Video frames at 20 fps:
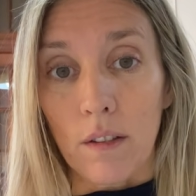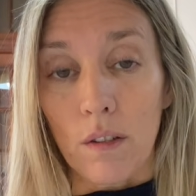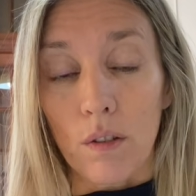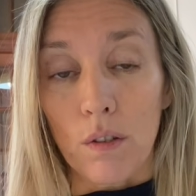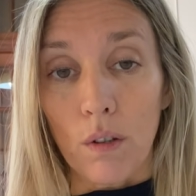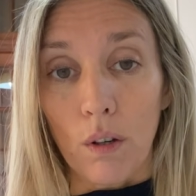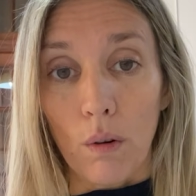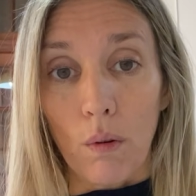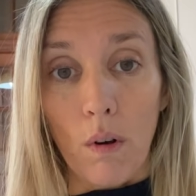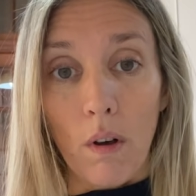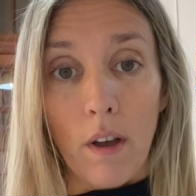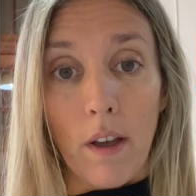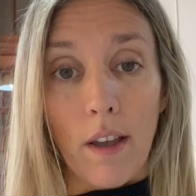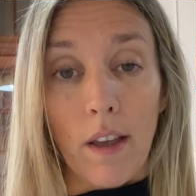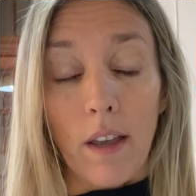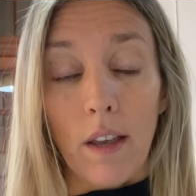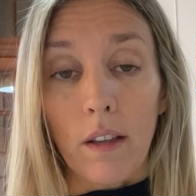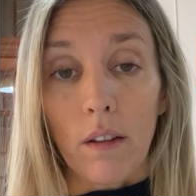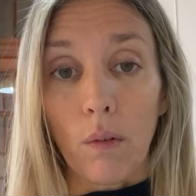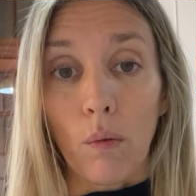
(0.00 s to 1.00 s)
So
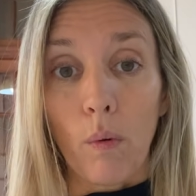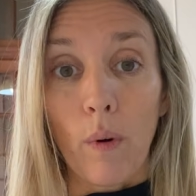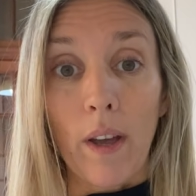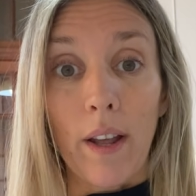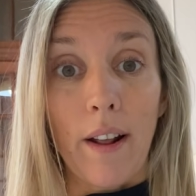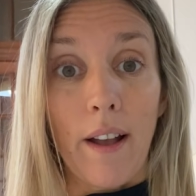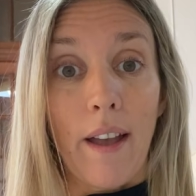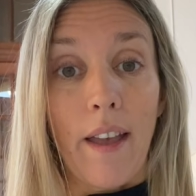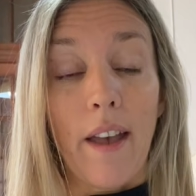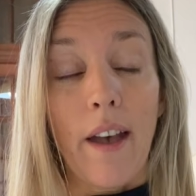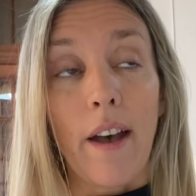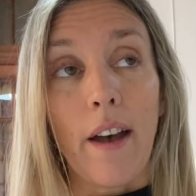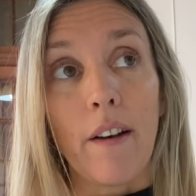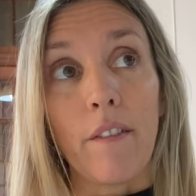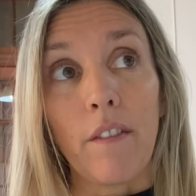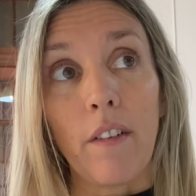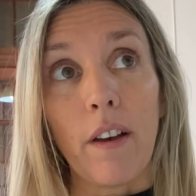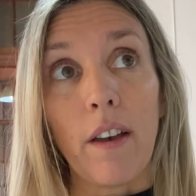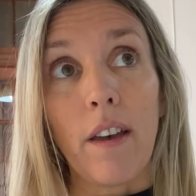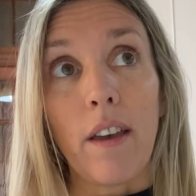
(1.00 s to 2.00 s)
where I
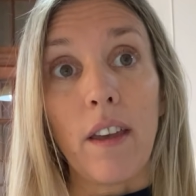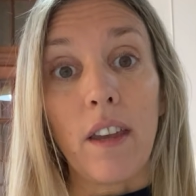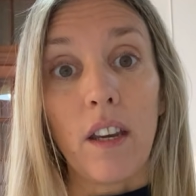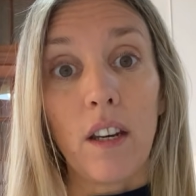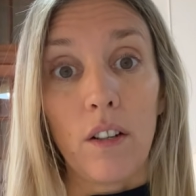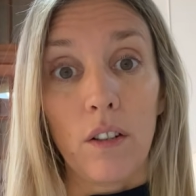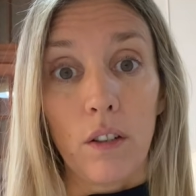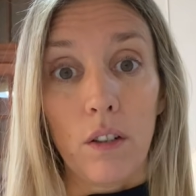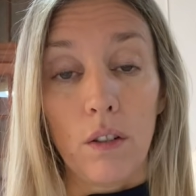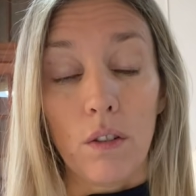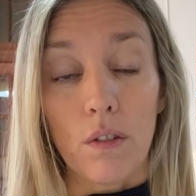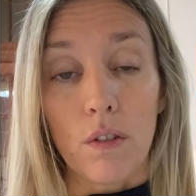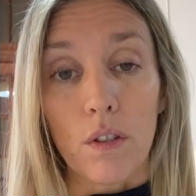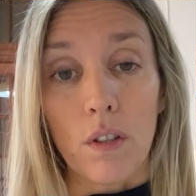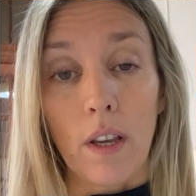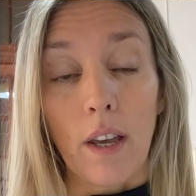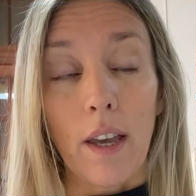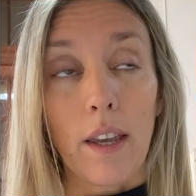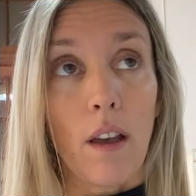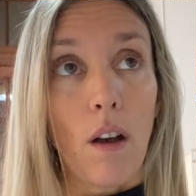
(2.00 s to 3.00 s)
have
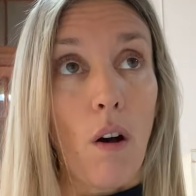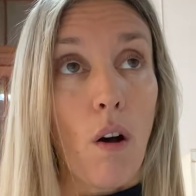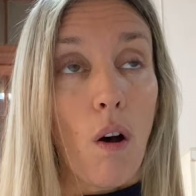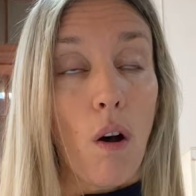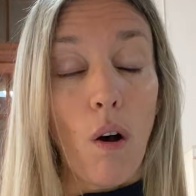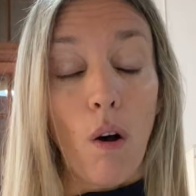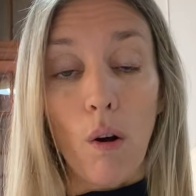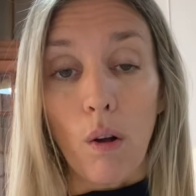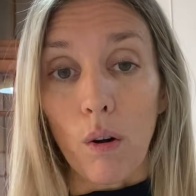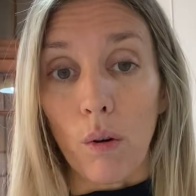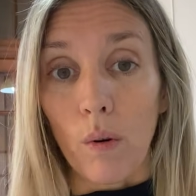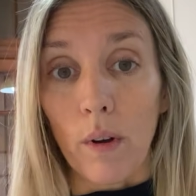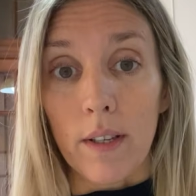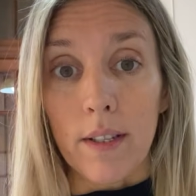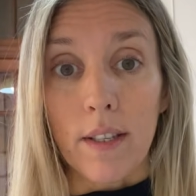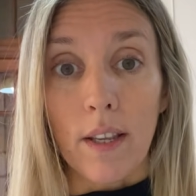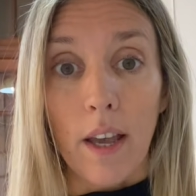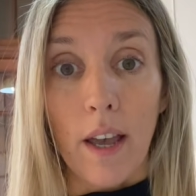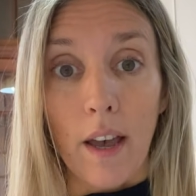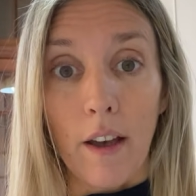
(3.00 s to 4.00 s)
Aries, I
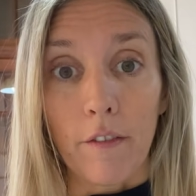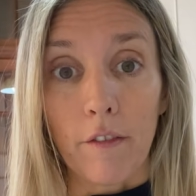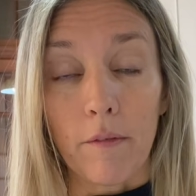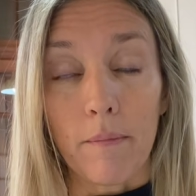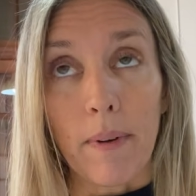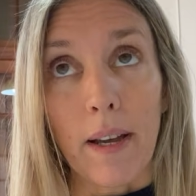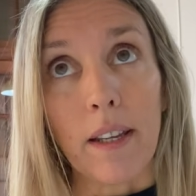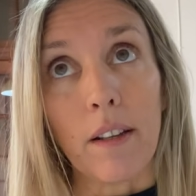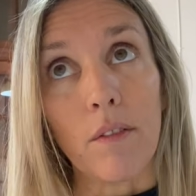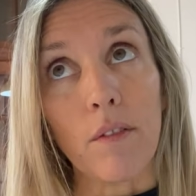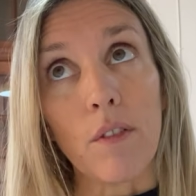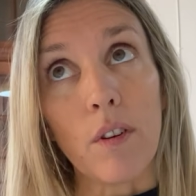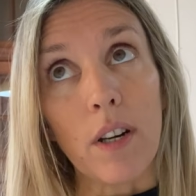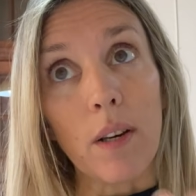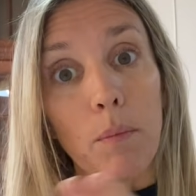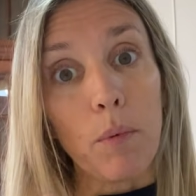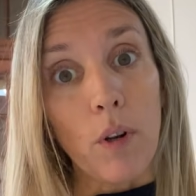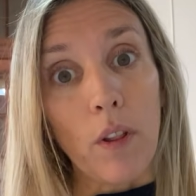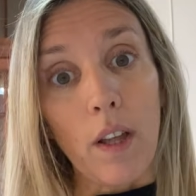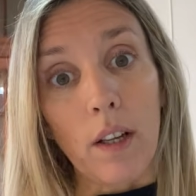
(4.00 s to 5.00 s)
always have my
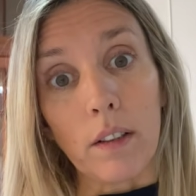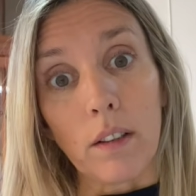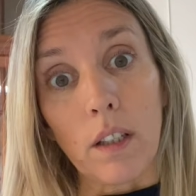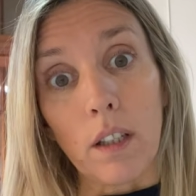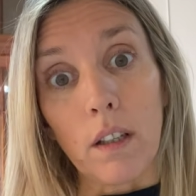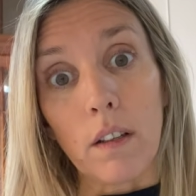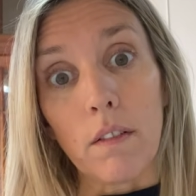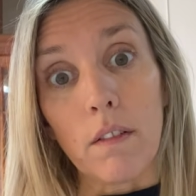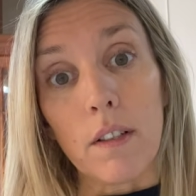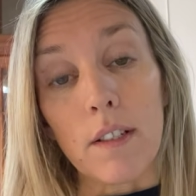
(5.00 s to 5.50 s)
reproductive